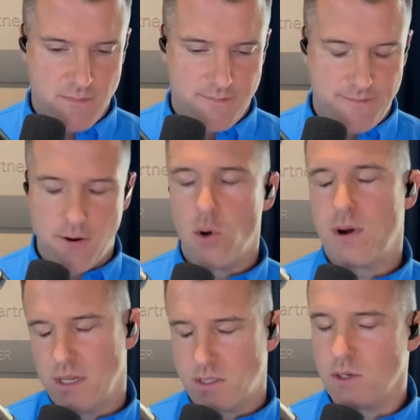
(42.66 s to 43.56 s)

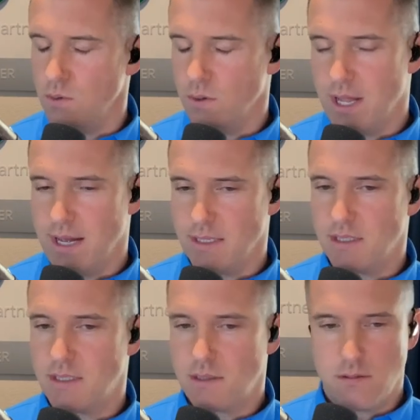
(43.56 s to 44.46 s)
focused Google
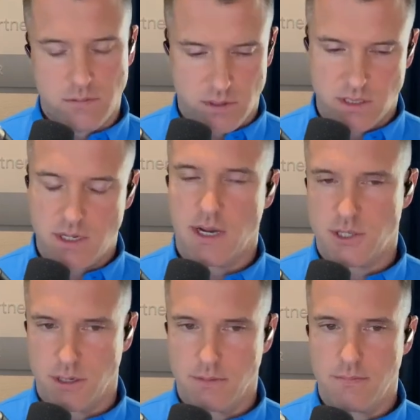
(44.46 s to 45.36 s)
Ads
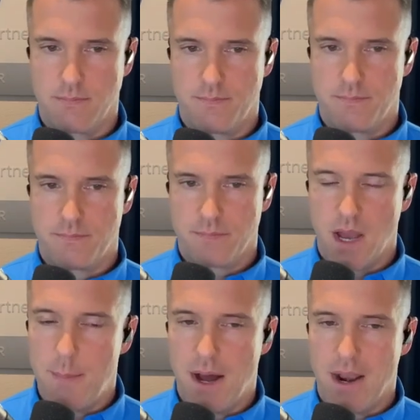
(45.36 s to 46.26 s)
discussion
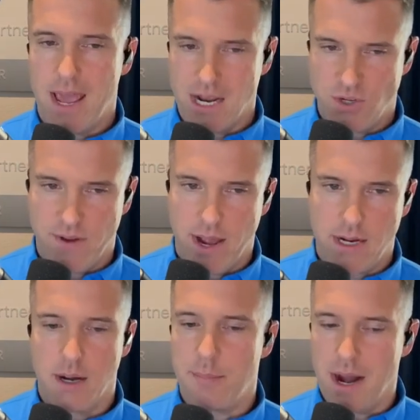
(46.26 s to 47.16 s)
about HVAC,
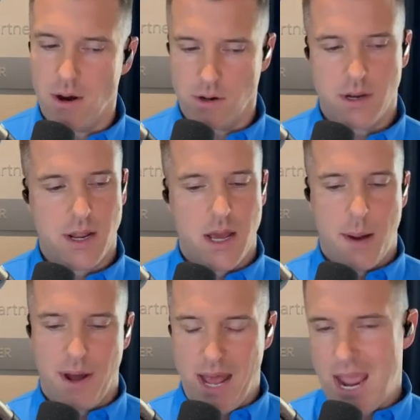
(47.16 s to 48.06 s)
about
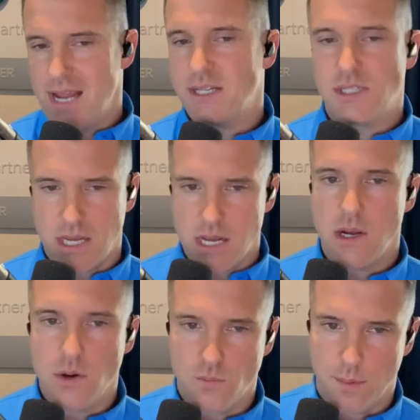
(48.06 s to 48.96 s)
AC
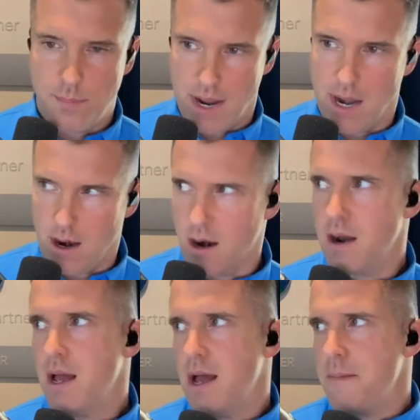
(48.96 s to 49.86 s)
repair.
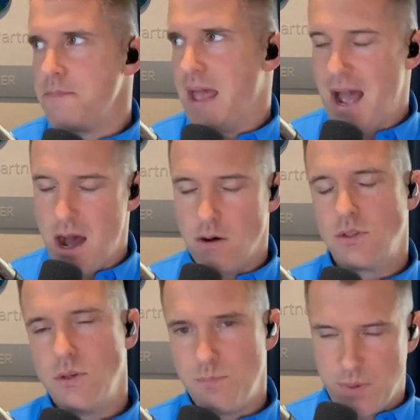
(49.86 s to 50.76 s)
How
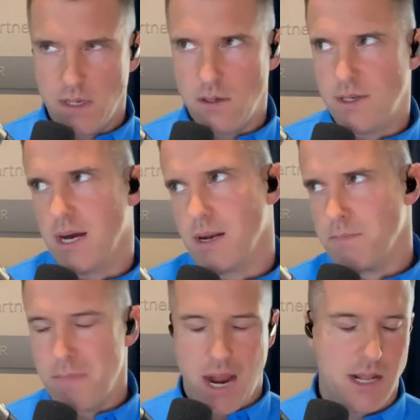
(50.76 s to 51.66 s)
to build, how to
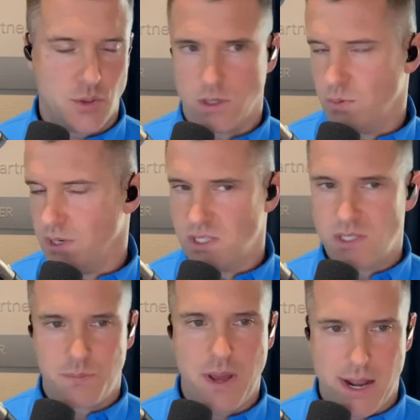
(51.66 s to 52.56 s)
manage, what to
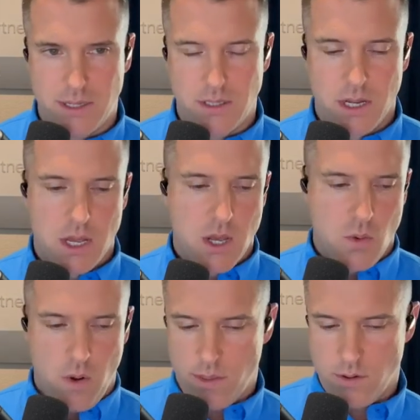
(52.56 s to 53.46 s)
expect,
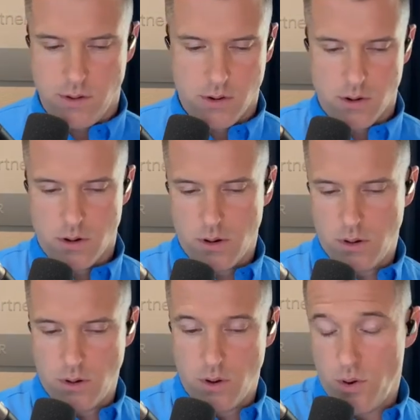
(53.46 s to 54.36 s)
whether you're
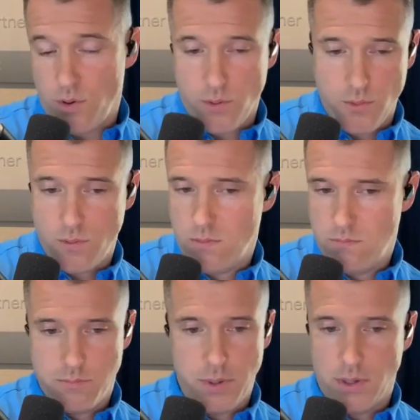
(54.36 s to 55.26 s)
new,
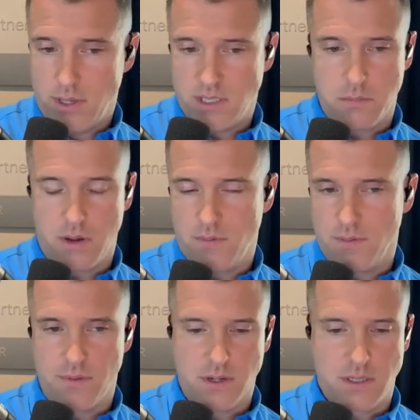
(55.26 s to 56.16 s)
building something for the
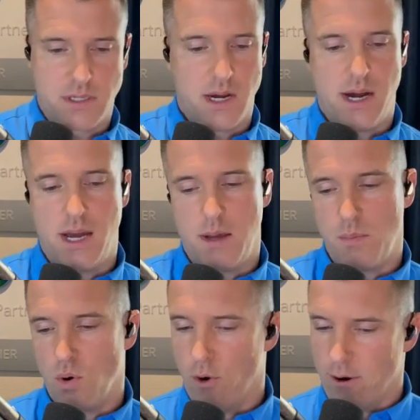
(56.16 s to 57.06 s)
first time,
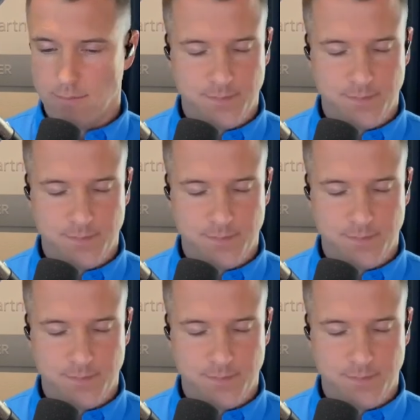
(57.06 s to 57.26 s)
or